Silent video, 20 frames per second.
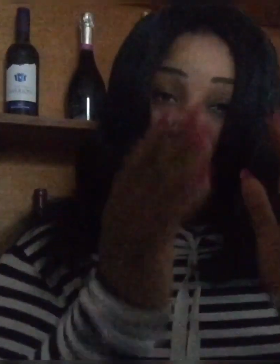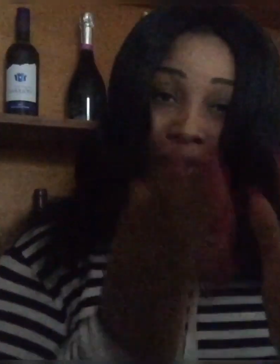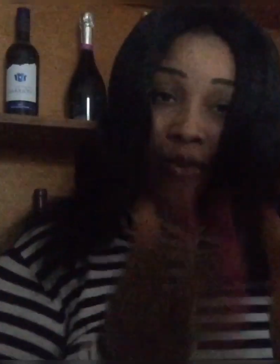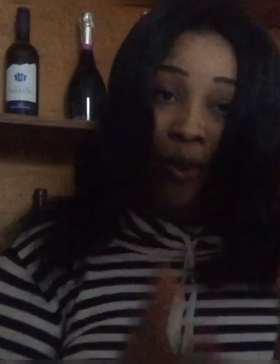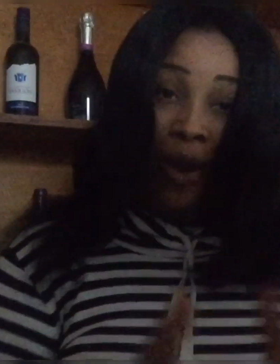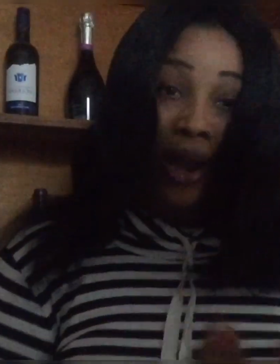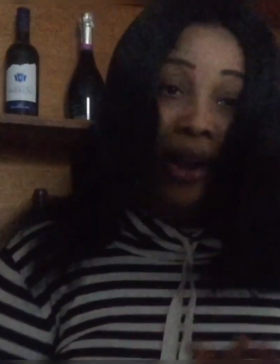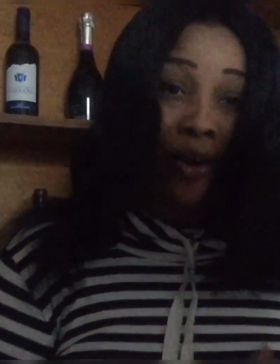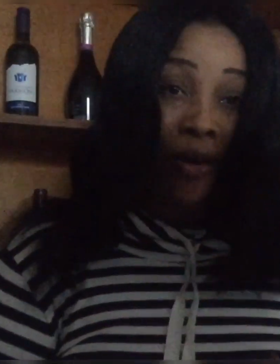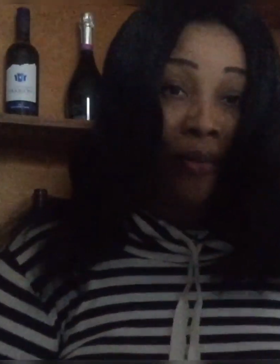
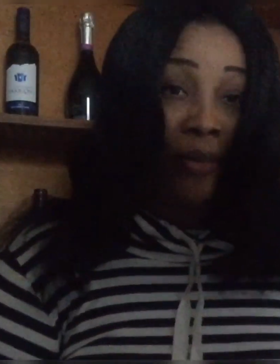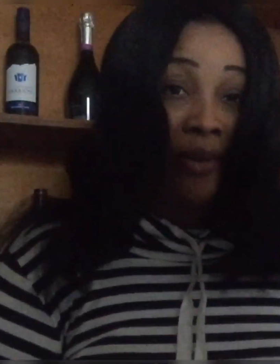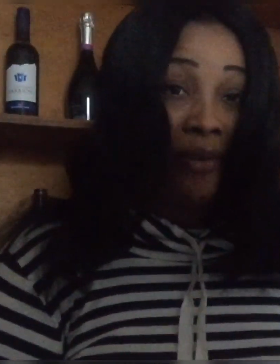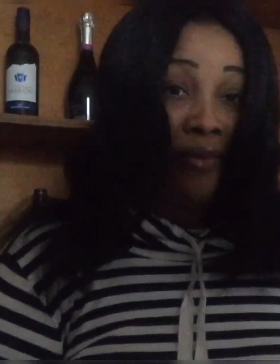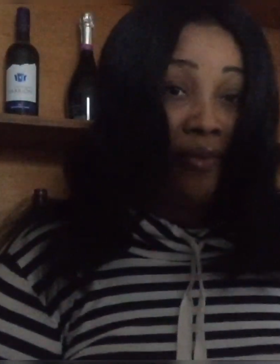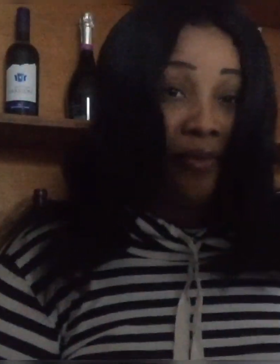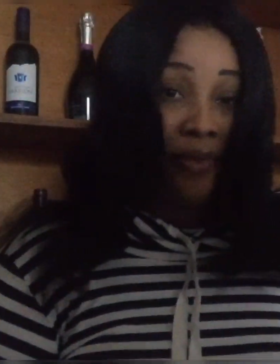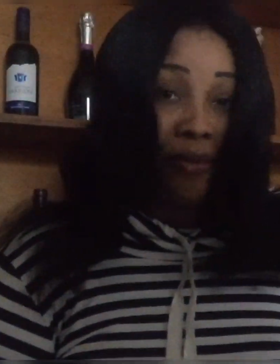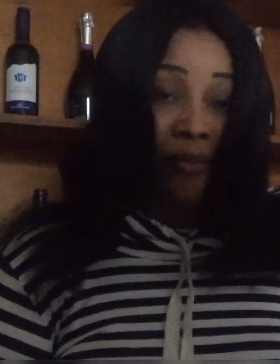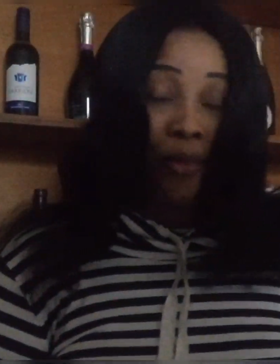were coming
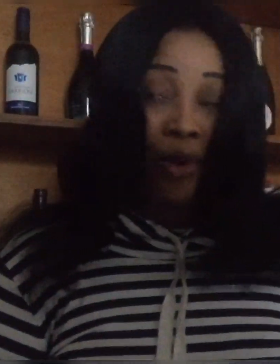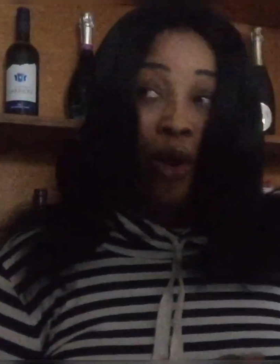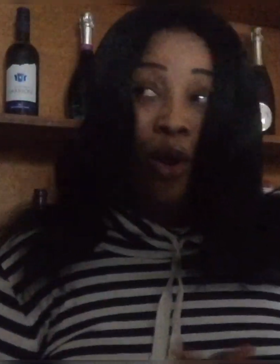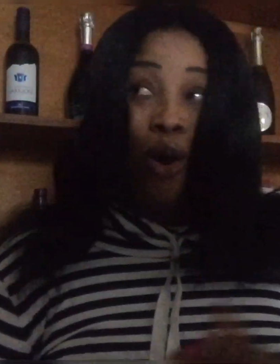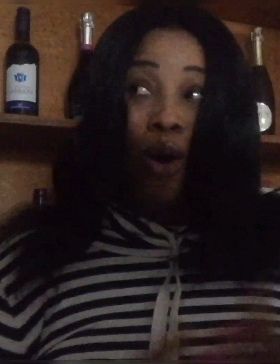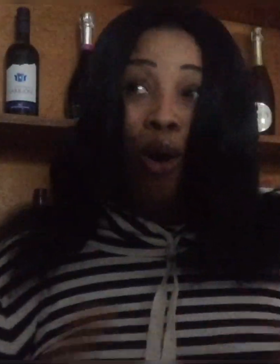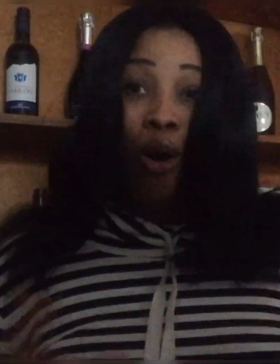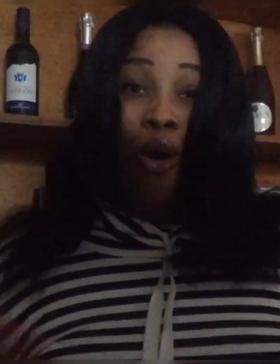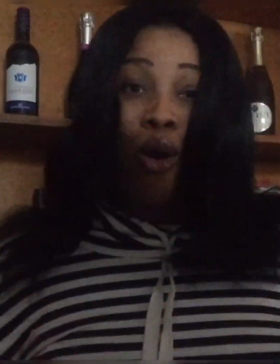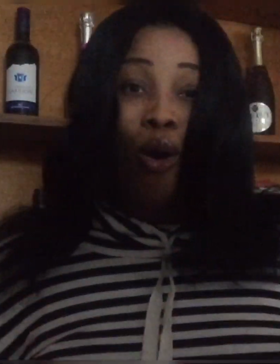from
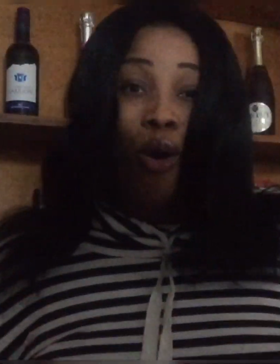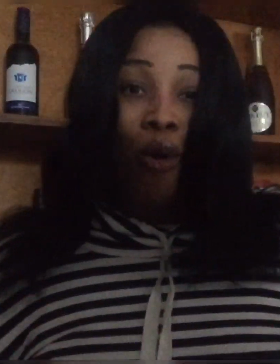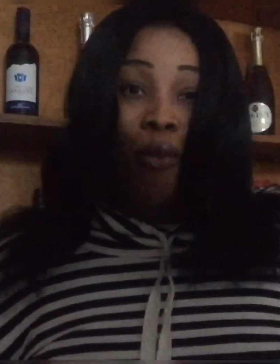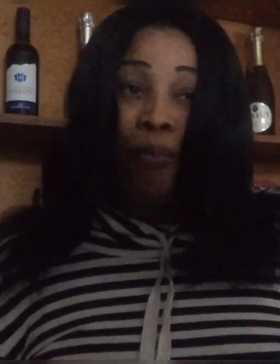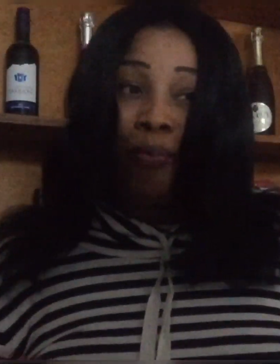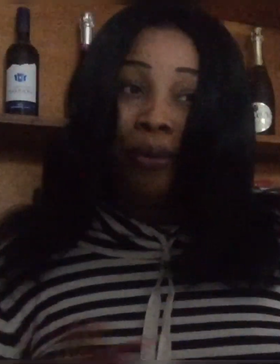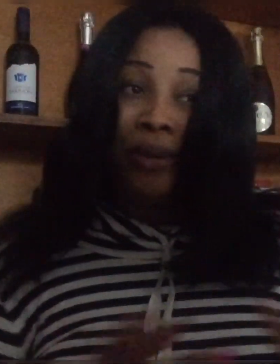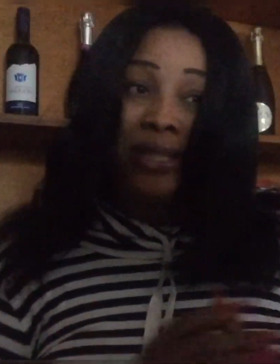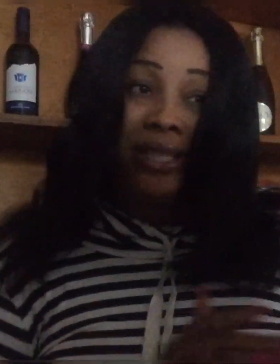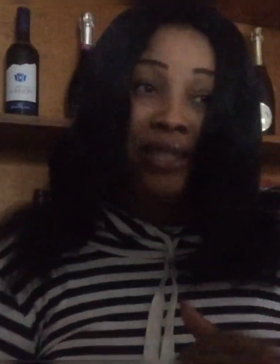or
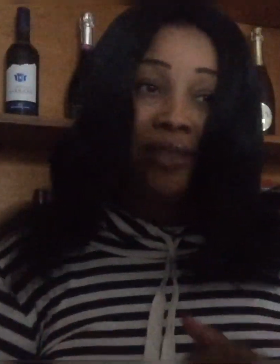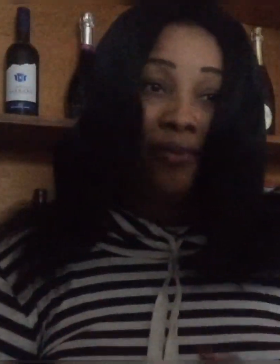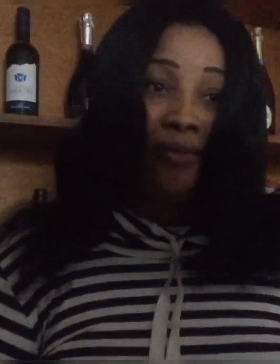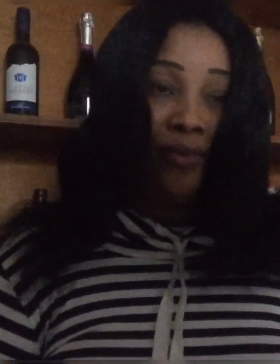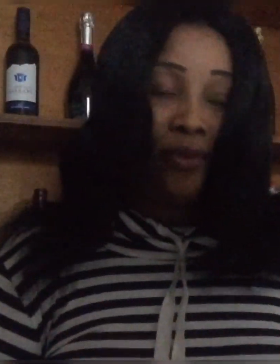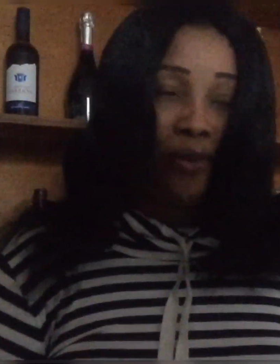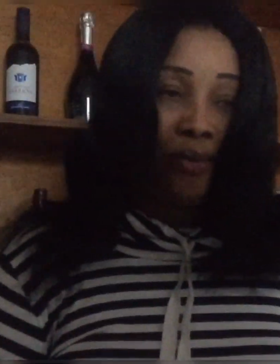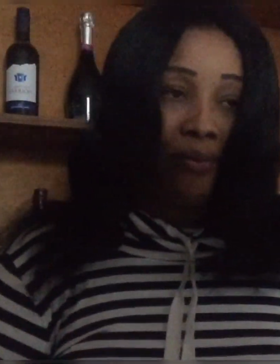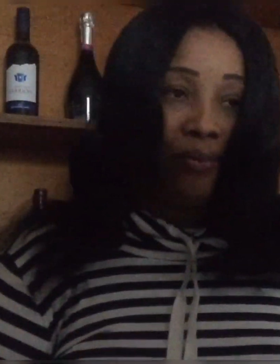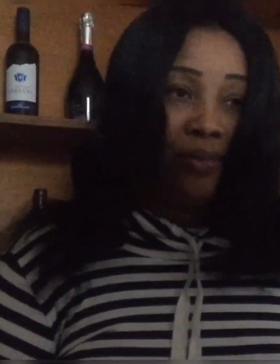operating
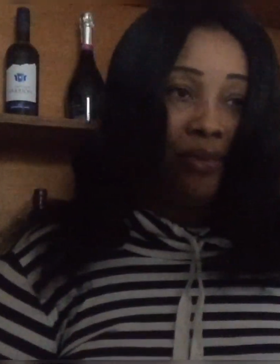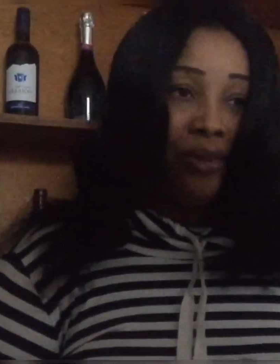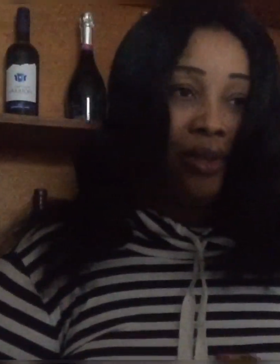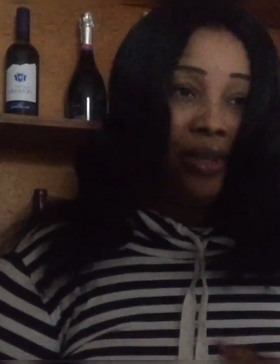from.